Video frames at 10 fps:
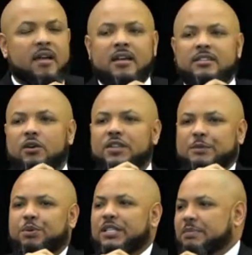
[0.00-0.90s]
So this
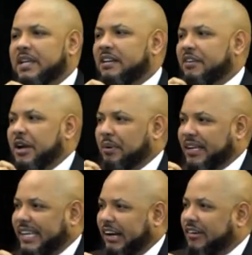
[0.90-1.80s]
puts me in a very
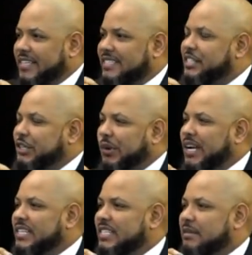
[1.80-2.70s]
precarious
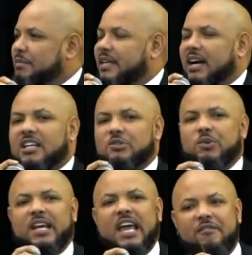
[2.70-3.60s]
situation because
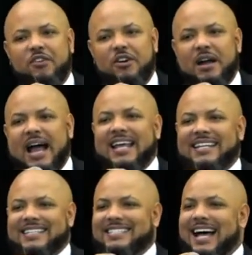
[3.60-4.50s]
whatever I
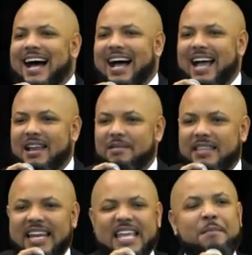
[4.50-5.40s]
decide
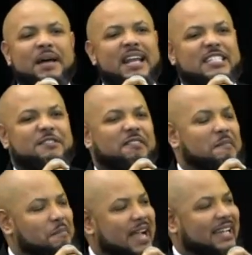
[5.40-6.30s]
that emanates from
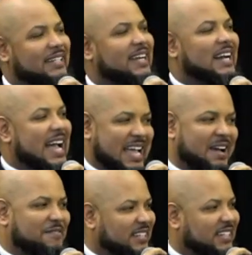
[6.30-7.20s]
my gut, I
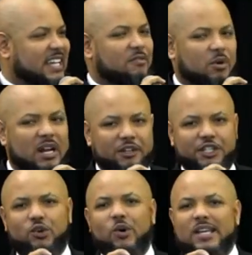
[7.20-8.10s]
have to live whatever
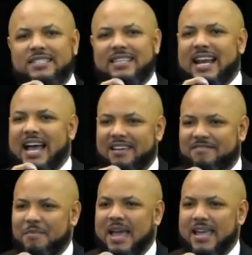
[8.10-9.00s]
choice that I have
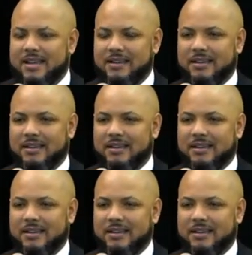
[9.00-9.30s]
made.